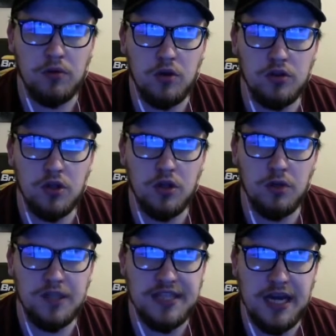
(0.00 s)
course, you're going to
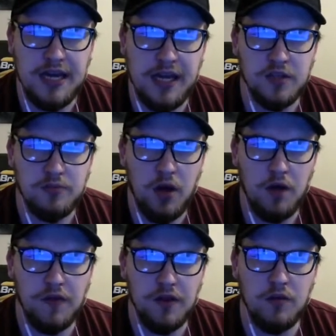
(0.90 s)
miss Danny Ings, but I
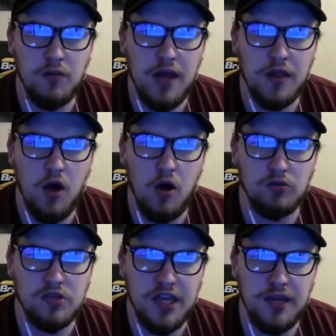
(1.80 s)
think the way the whole
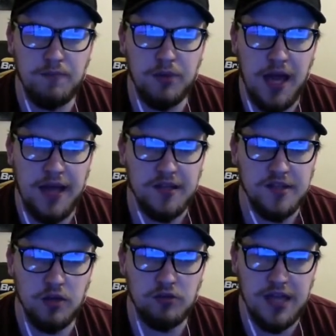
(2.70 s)
team plays,
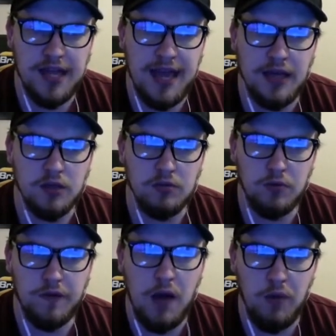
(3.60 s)
they'll dig in
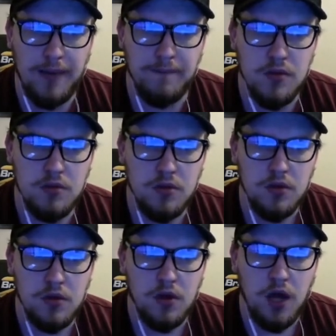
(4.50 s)
without him,
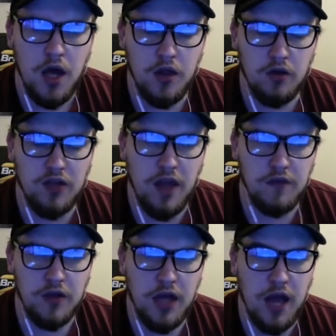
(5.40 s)
and they'll definitely.